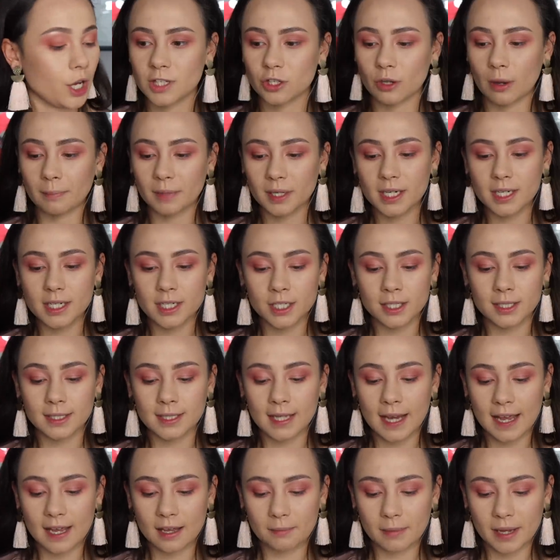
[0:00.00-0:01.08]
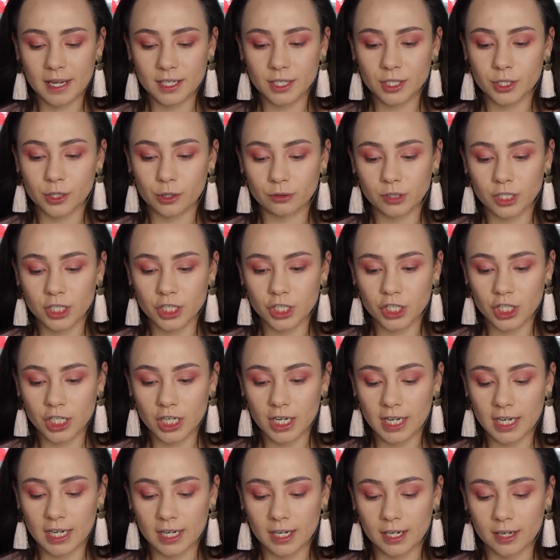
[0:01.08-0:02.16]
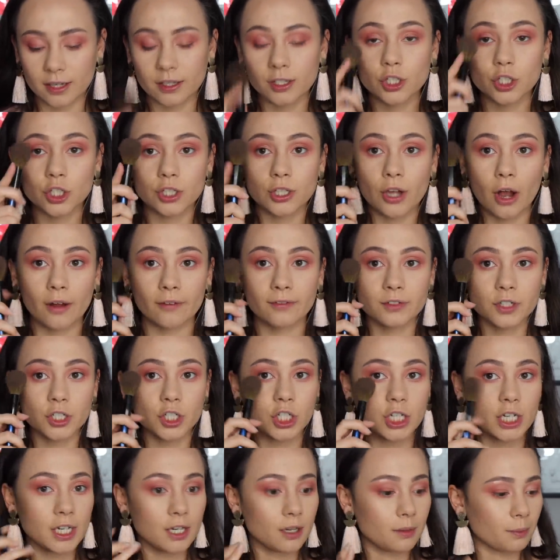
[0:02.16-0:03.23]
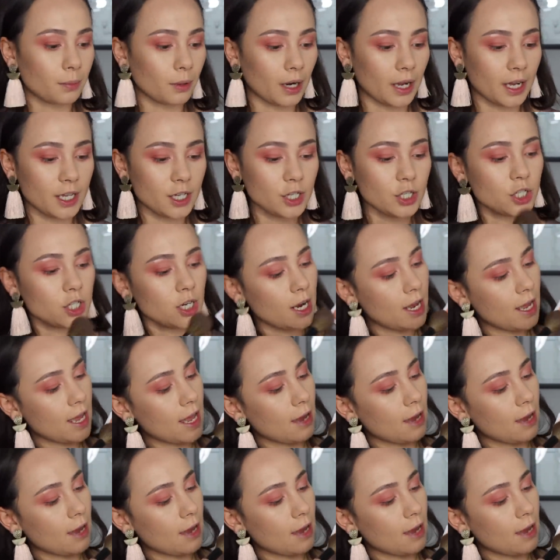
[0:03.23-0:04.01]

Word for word: So I'm going to take my Sonia G Soft Cheek Brush.